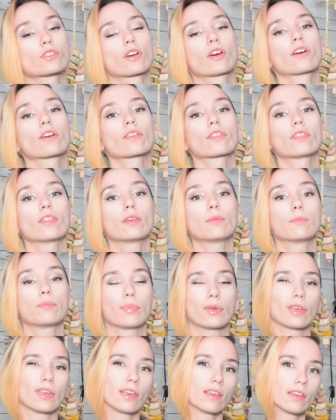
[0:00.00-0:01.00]
are the
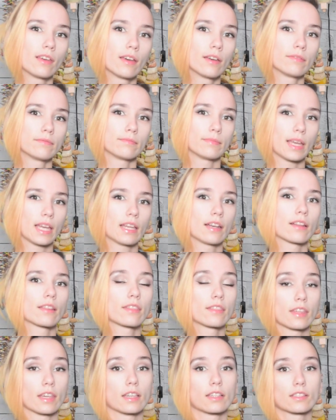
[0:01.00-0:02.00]
big main
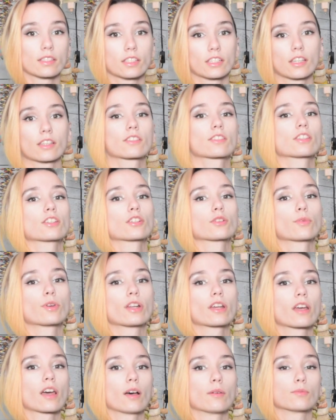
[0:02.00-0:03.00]
things to consider when
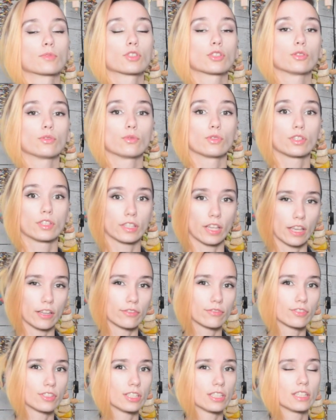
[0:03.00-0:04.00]
it comes to
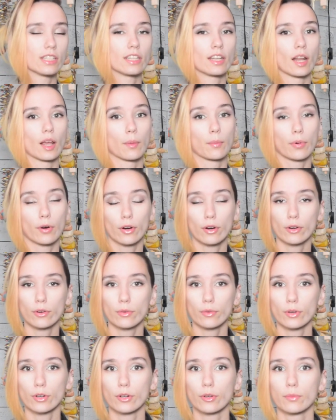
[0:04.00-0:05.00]
safety in a
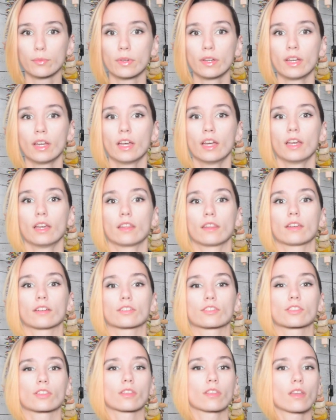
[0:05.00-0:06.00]
bird room.
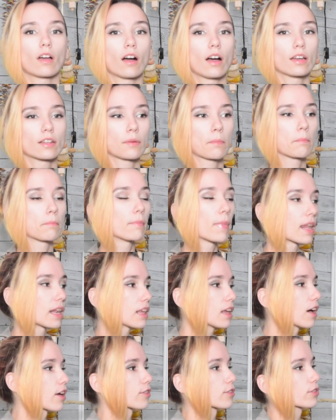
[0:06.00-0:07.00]
There's not
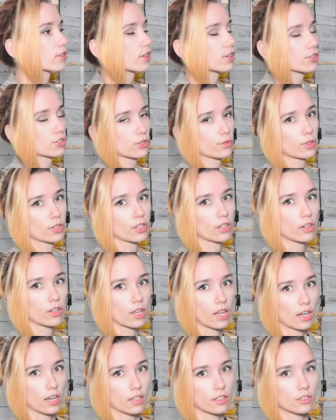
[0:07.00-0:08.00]
many other things they're really going to
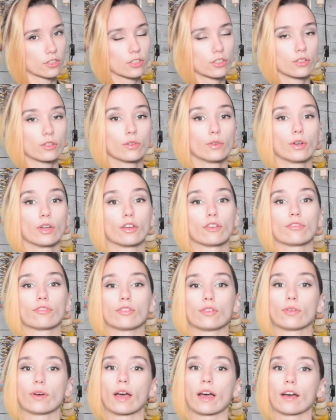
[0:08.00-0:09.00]
get into. If
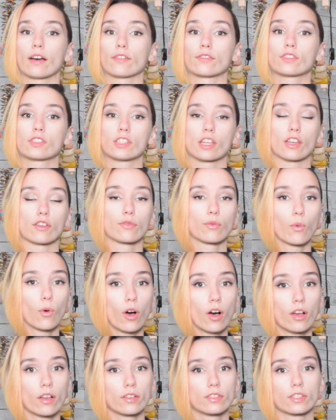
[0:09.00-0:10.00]
you have safe
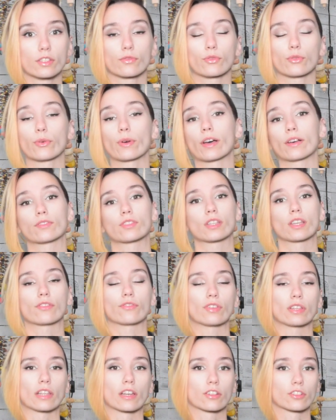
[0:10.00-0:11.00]
walls, if you have safe
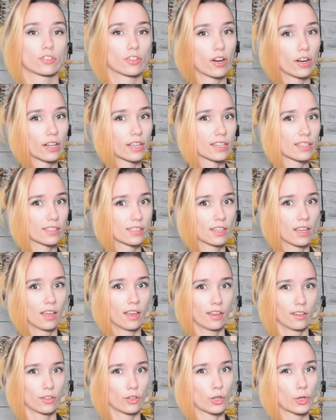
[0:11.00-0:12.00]
electronics,
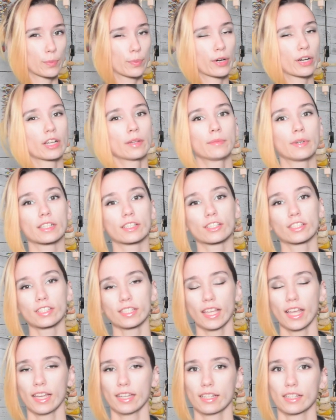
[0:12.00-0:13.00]
you're pretty much
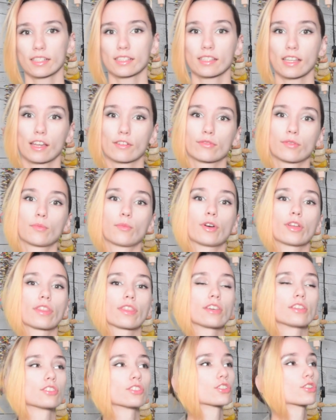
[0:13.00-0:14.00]
set aside from what
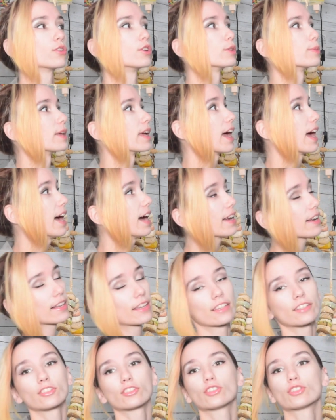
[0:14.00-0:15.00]
things you're going to be adding
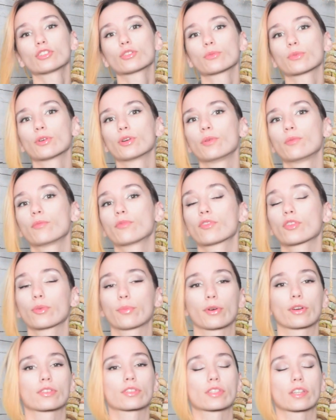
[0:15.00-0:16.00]
into your room for the
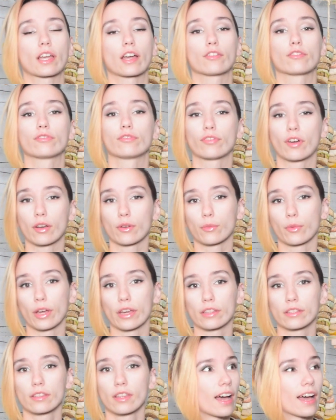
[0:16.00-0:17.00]
birds to have fun
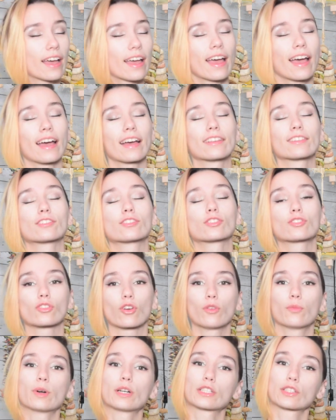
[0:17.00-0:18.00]
with. I had
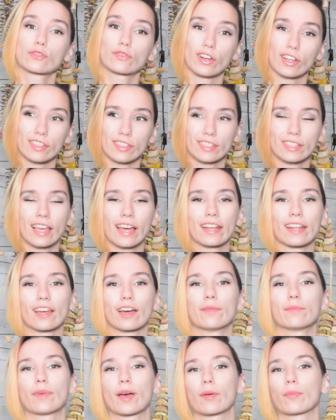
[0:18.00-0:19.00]
so much fun setting
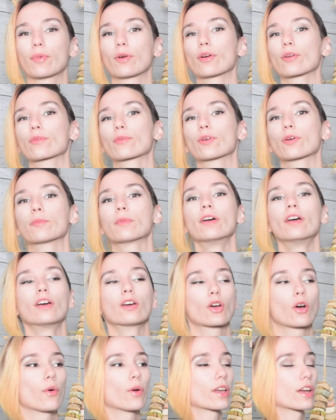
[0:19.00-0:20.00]
up my bird room,
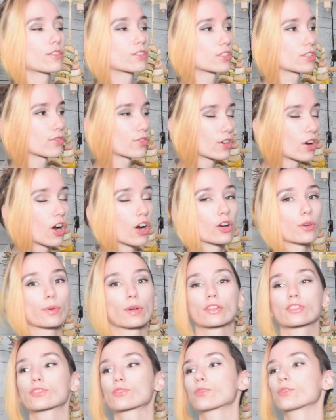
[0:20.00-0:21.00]
going out to different
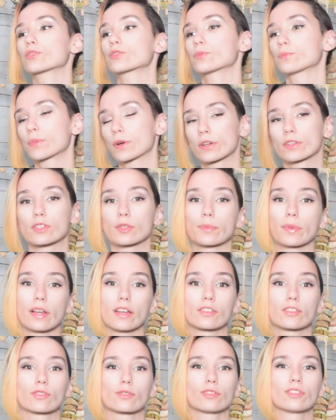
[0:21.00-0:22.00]
hardware stores or bird supply
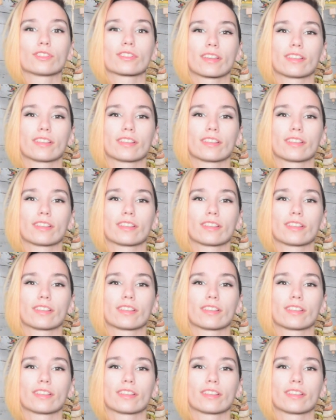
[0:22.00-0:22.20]
stores